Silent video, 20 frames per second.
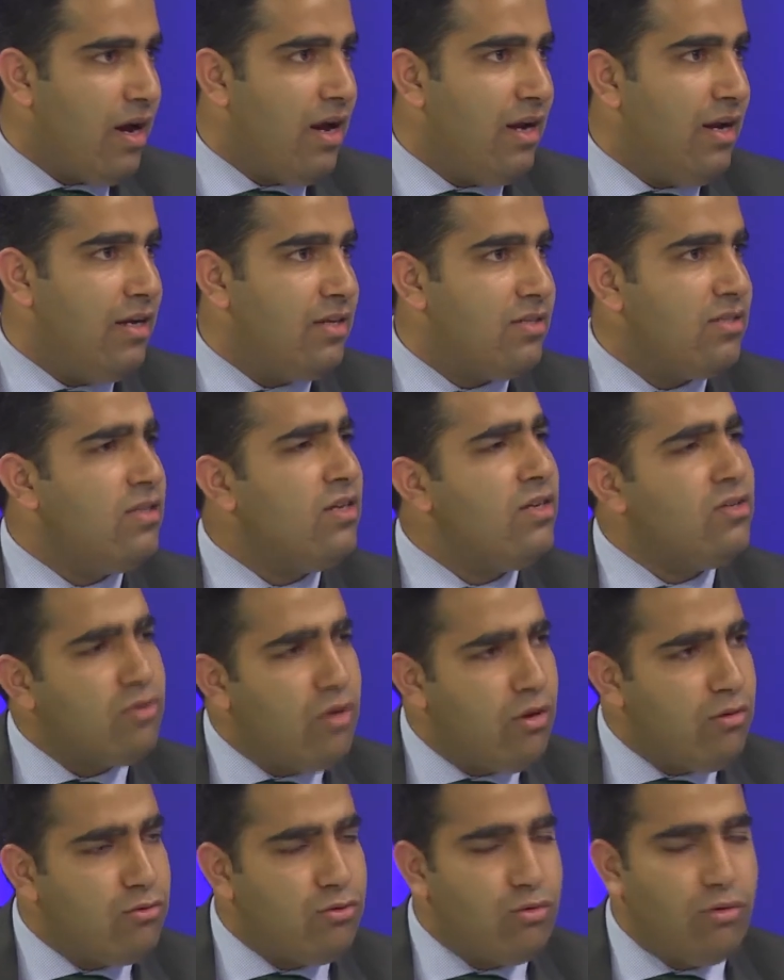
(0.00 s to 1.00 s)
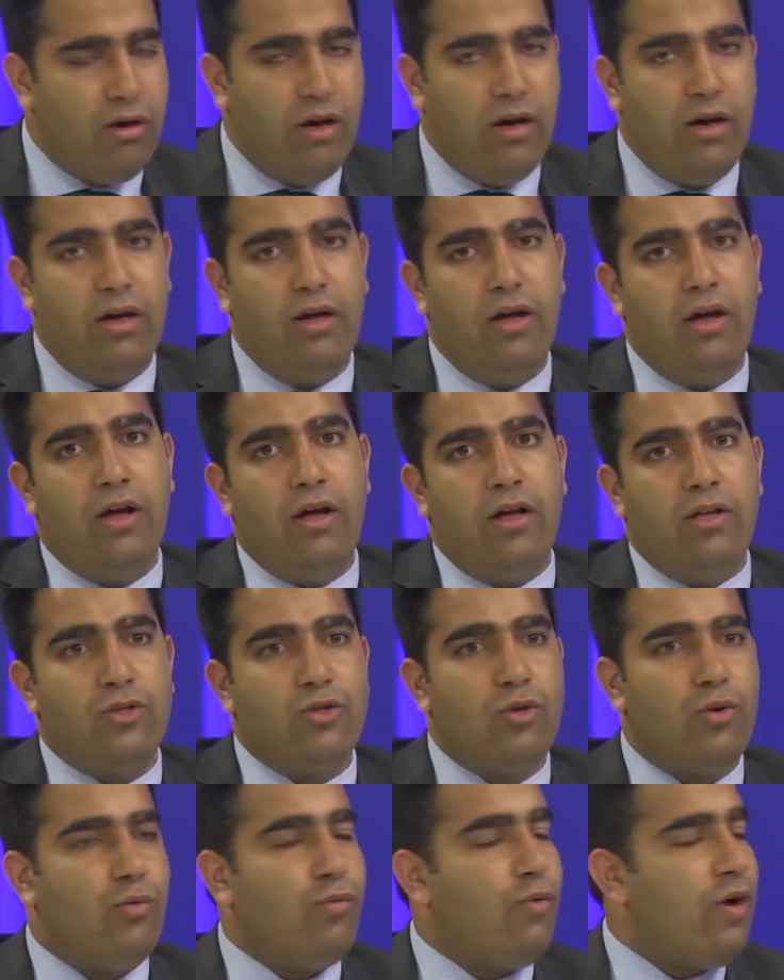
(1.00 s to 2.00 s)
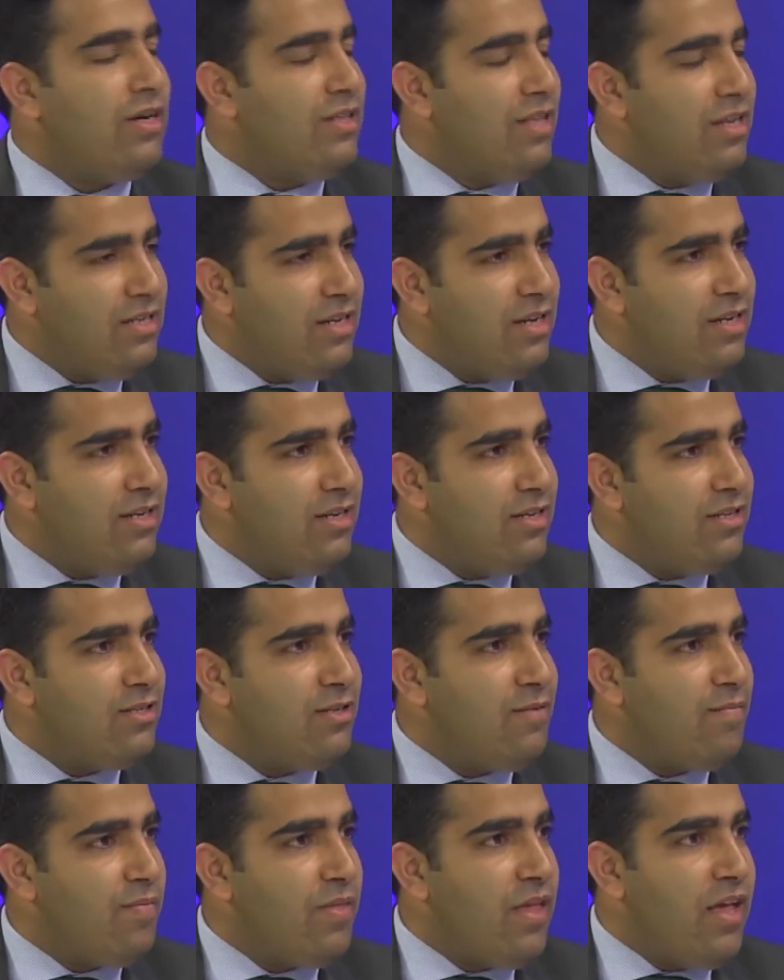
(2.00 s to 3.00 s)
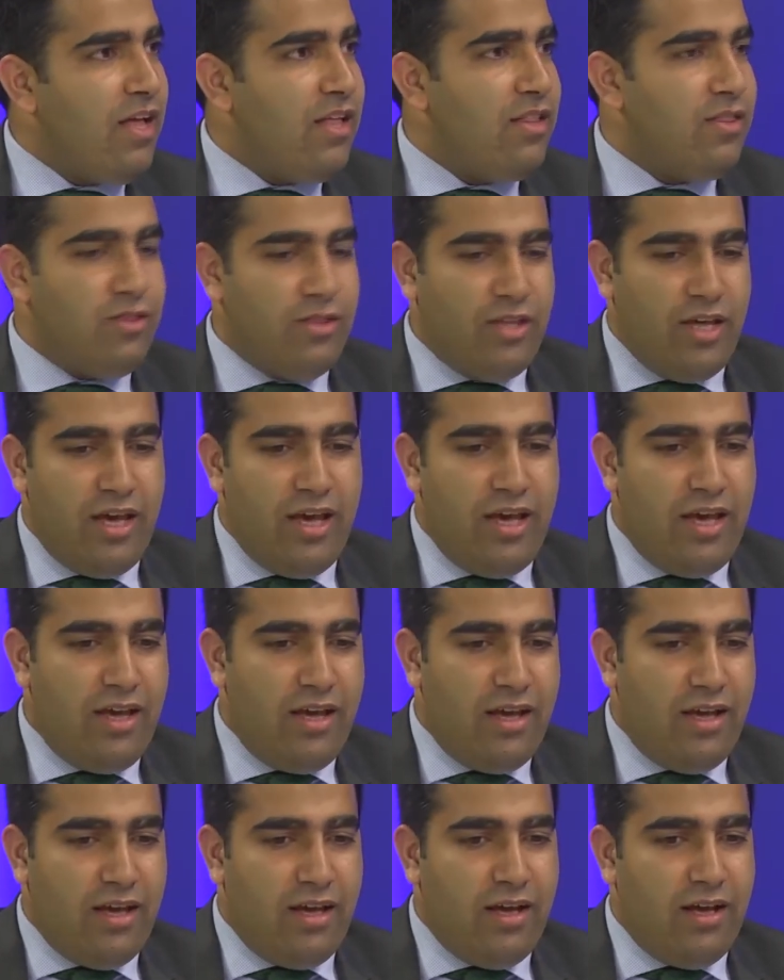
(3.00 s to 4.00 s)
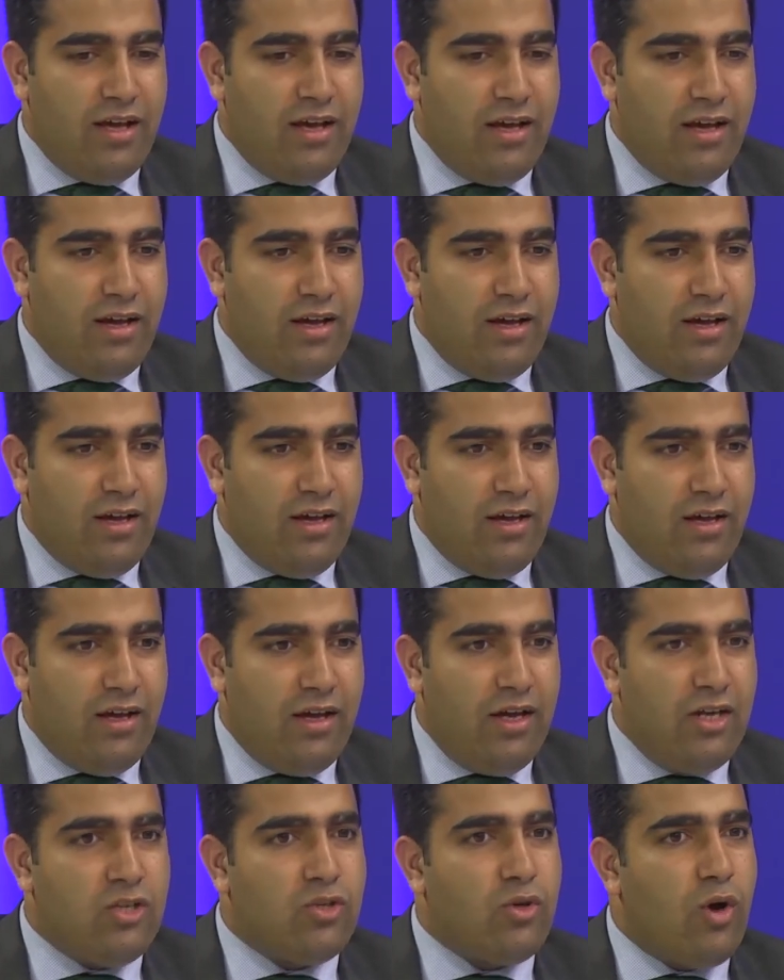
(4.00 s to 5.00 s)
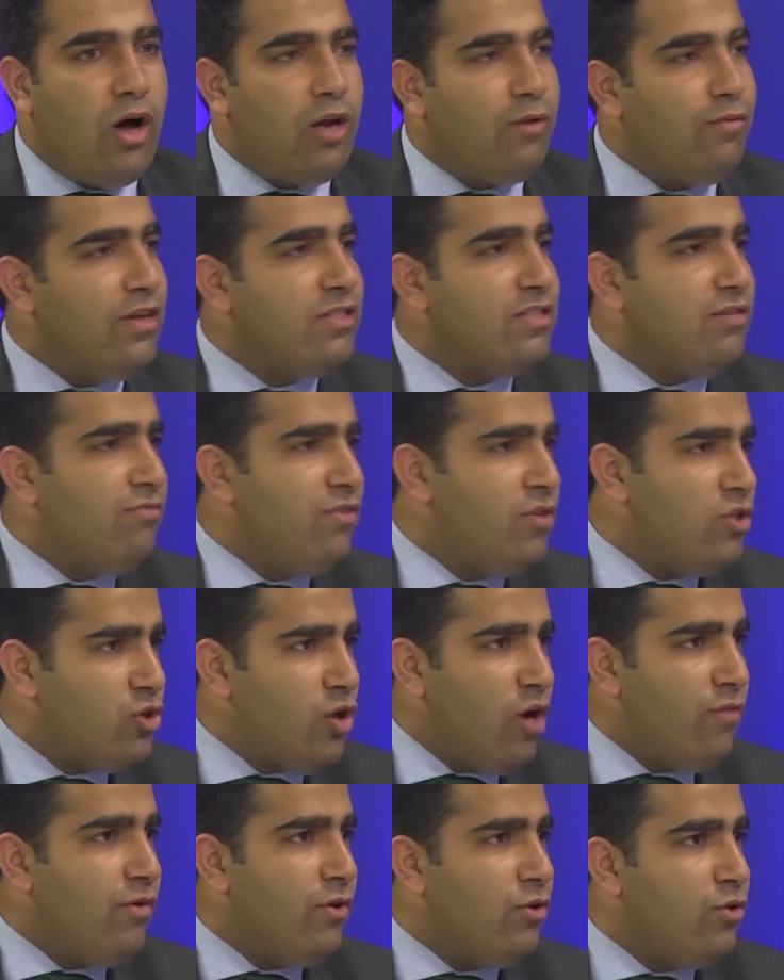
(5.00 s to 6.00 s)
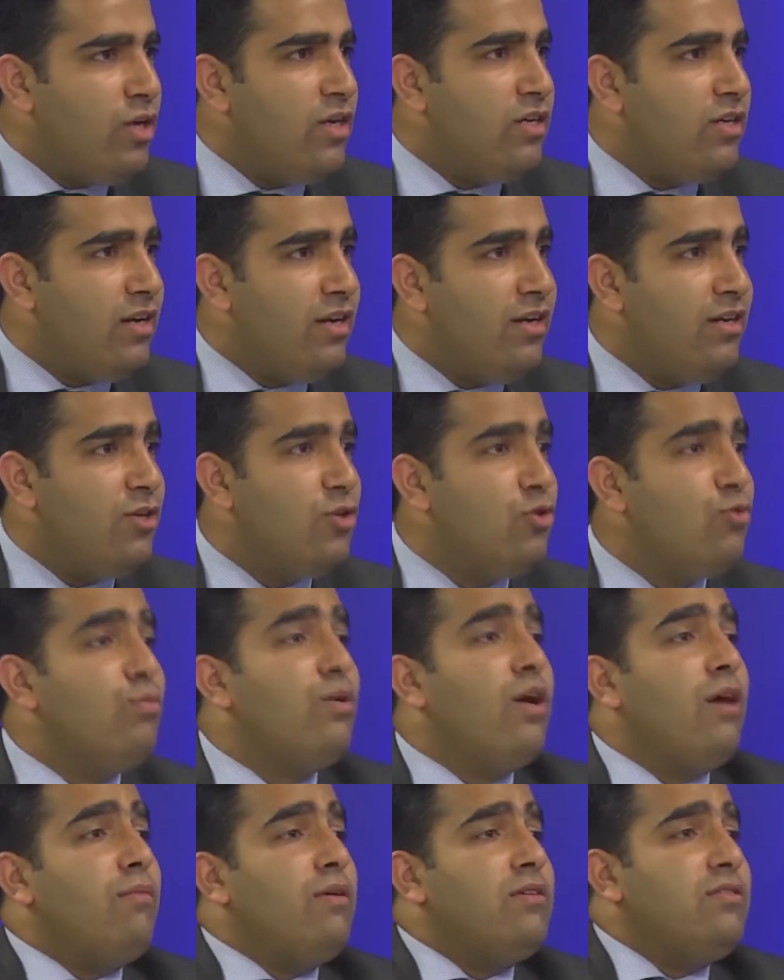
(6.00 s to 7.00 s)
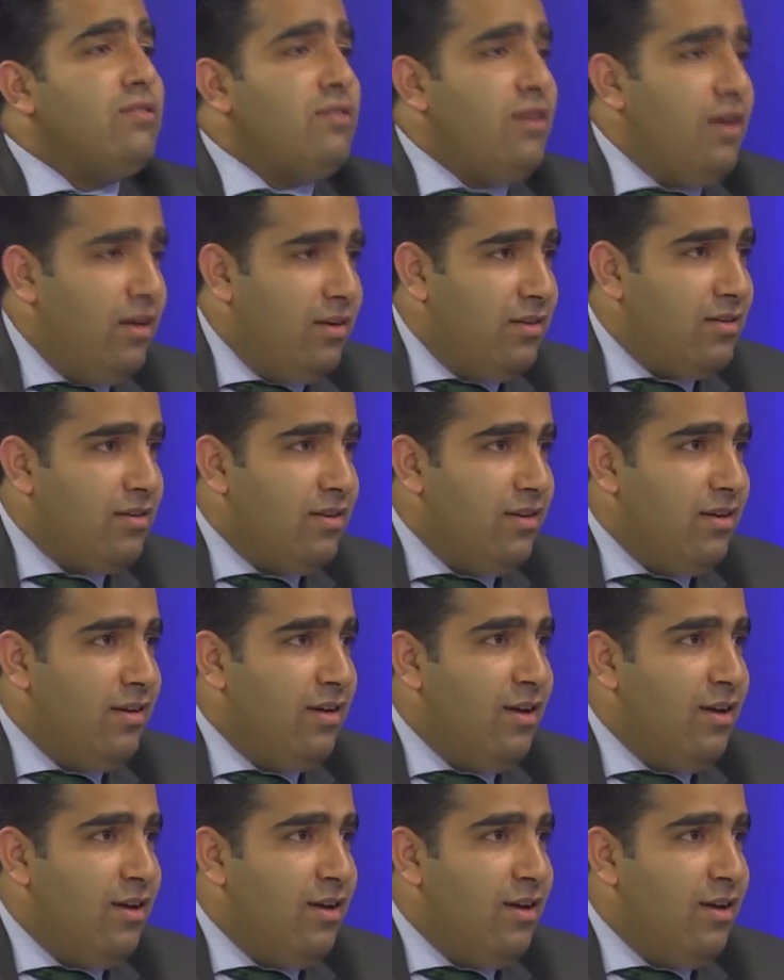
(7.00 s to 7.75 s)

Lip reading: Islands. It's also a... So what they did is, it's always a wish of a union territory to become a state.